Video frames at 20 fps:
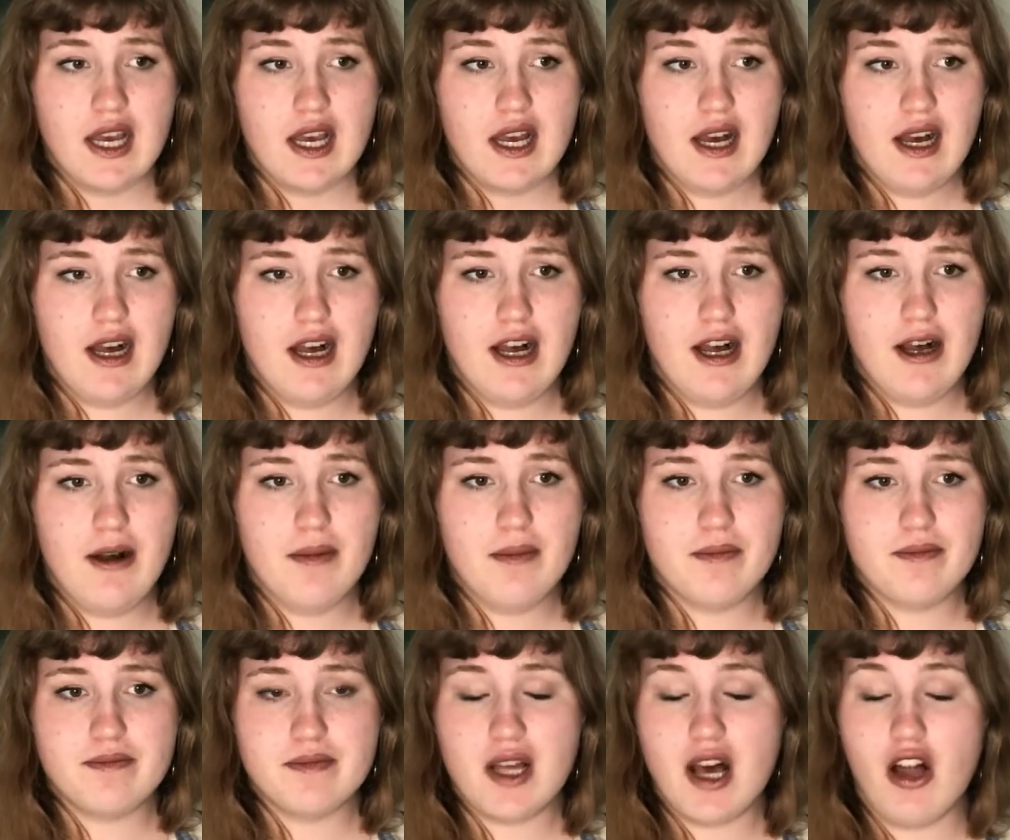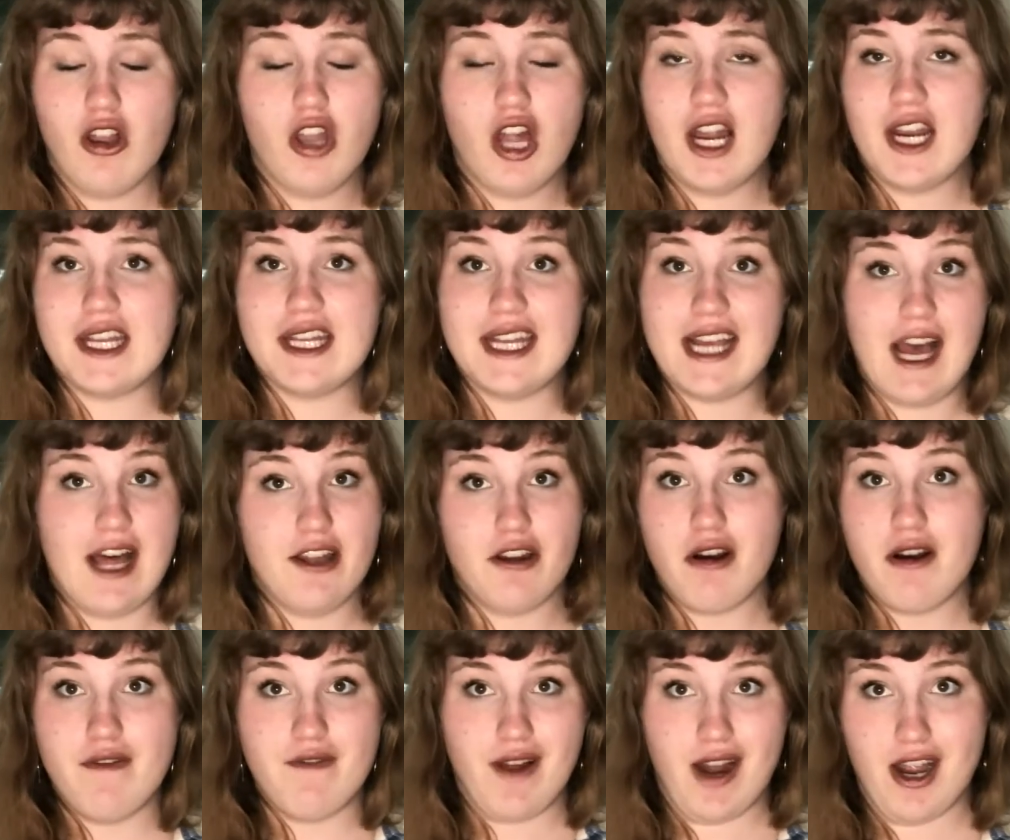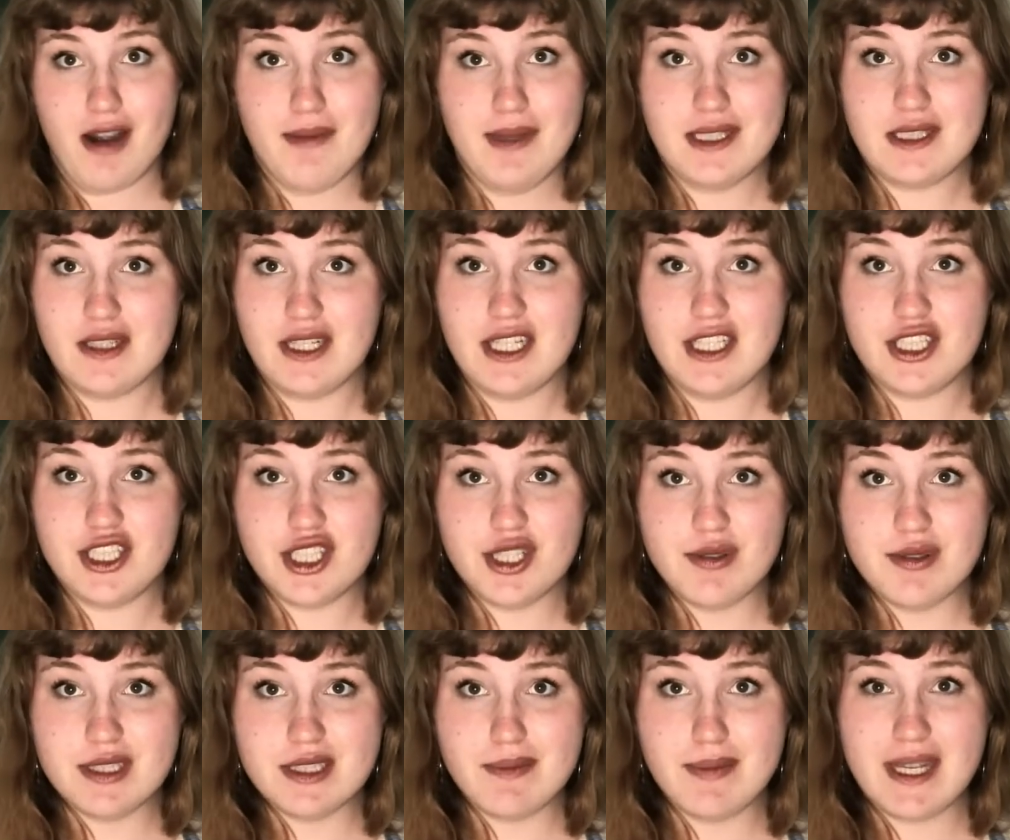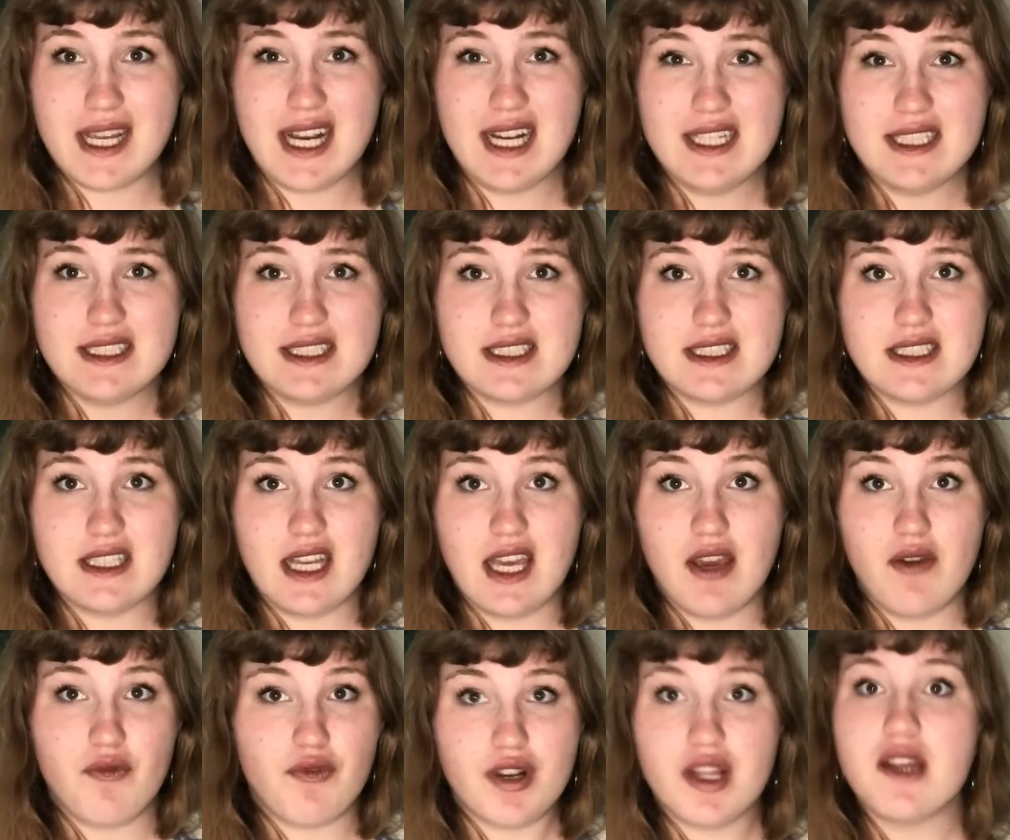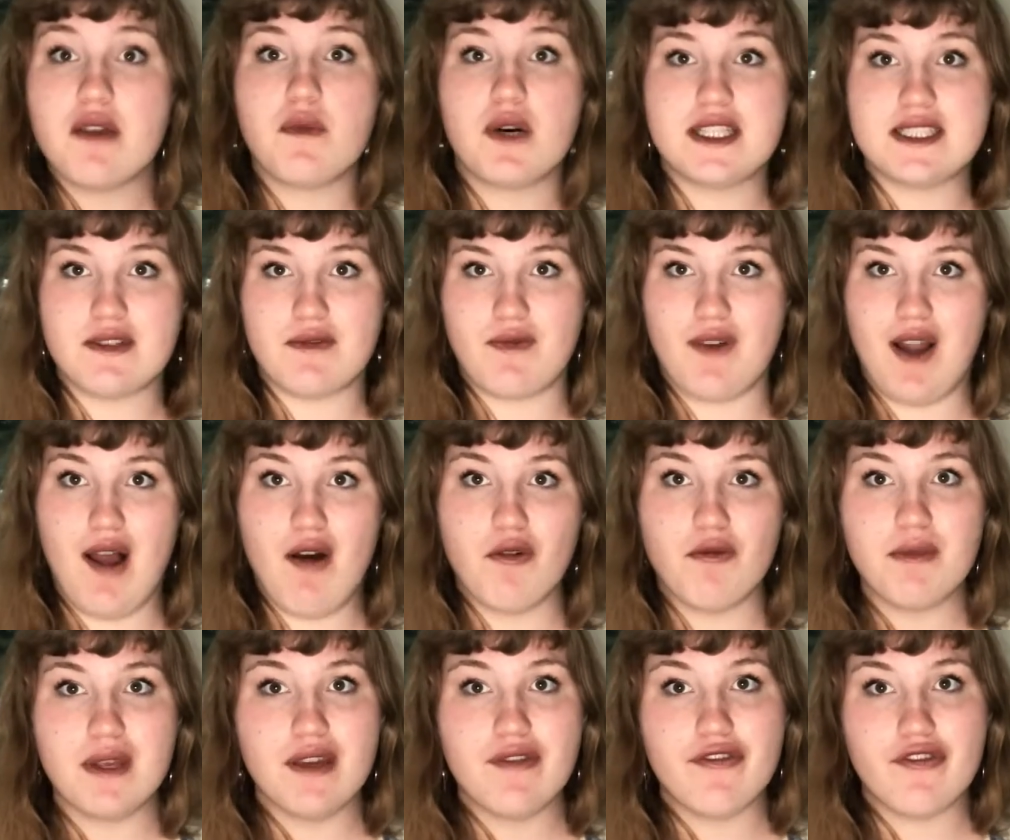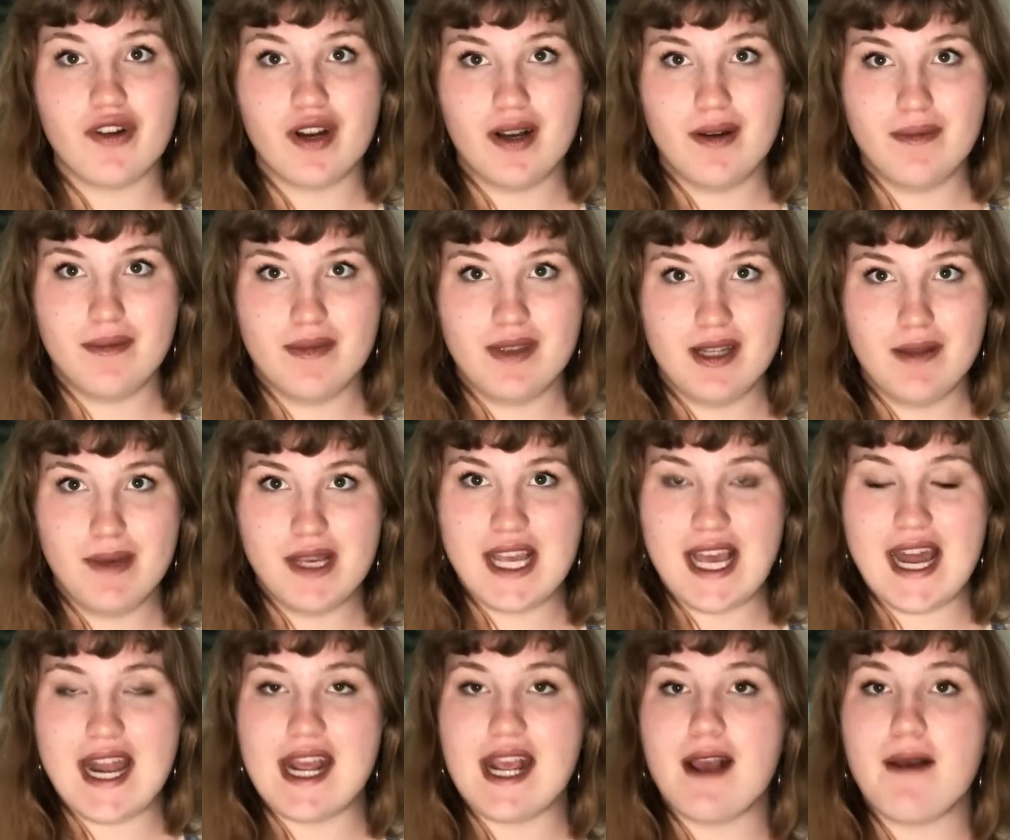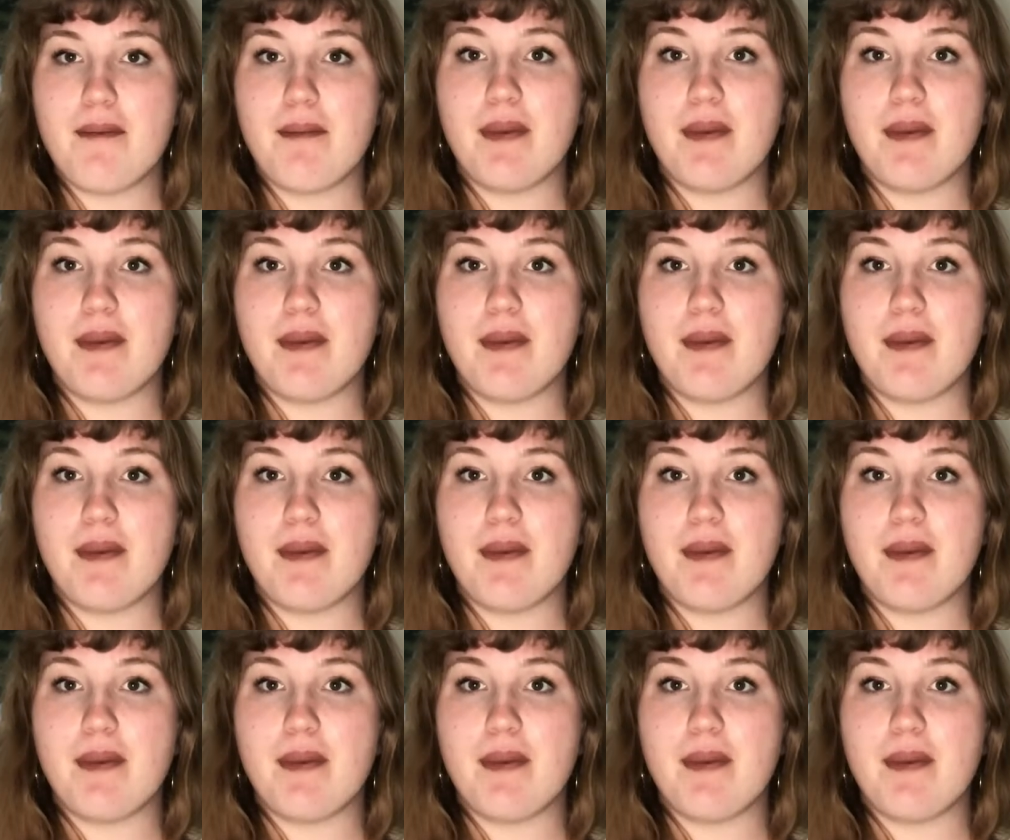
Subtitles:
a lot of the other environmental issues, because it really was around me from the beginning,